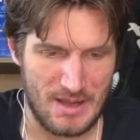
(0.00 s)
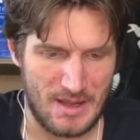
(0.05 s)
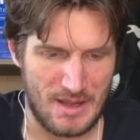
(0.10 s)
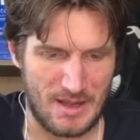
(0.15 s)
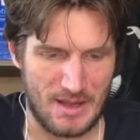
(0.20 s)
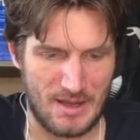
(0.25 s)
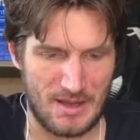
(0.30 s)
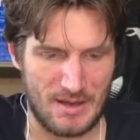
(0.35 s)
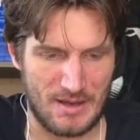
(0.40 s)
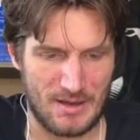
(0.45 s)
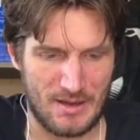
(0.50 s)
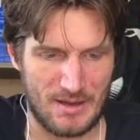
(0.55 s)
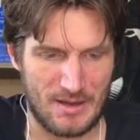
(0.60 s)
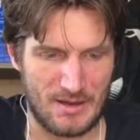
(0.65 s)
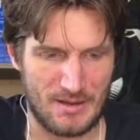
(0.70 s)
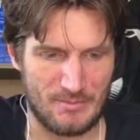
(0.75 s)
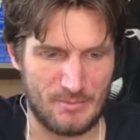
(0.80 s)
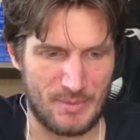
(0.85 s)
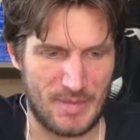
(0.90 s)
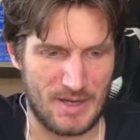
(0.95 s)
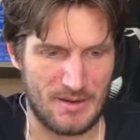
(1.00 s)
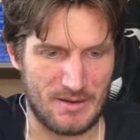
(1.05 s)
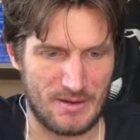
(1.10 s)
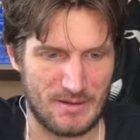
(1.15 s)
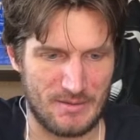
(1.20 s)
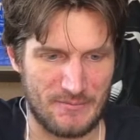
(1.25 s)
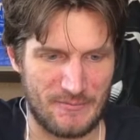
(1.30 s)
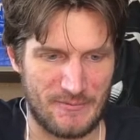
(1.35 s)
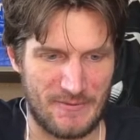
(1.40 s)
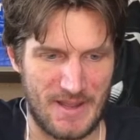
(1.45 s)
I've been
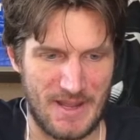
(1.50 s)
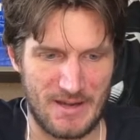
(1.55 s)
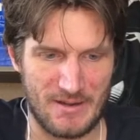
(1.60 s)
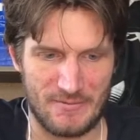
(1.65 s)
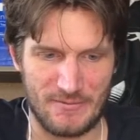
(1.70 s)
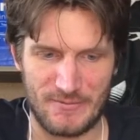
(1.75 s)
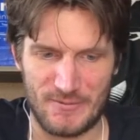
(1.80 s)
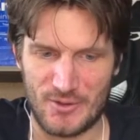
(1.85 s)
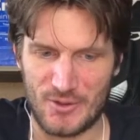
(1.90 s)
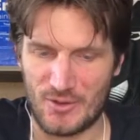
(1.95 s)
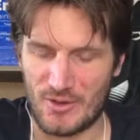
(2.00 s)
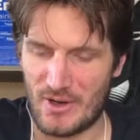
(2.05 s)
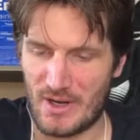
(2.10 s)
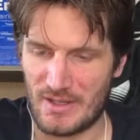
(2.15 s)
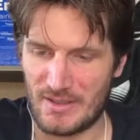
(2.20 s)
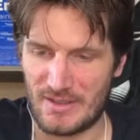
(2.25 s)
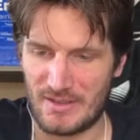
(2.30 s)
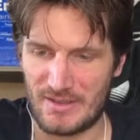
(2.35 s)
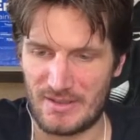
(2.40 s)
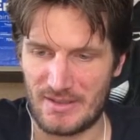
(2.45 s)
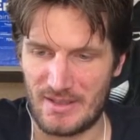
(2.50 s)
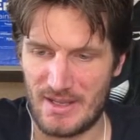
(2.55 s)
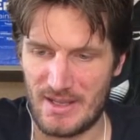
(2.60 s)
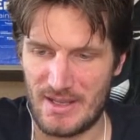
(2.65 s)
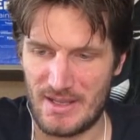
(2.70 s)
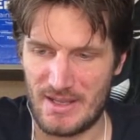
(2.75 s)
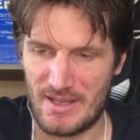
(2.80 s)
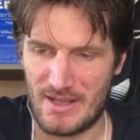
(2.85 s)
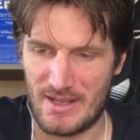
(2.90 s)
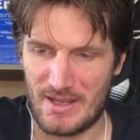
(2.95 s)
a fan of trying to
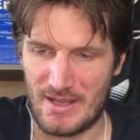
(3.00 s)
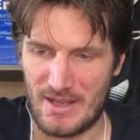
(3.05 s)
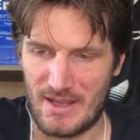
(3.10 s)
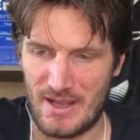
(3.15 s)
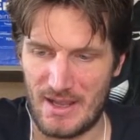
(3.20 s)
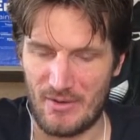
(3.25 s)
see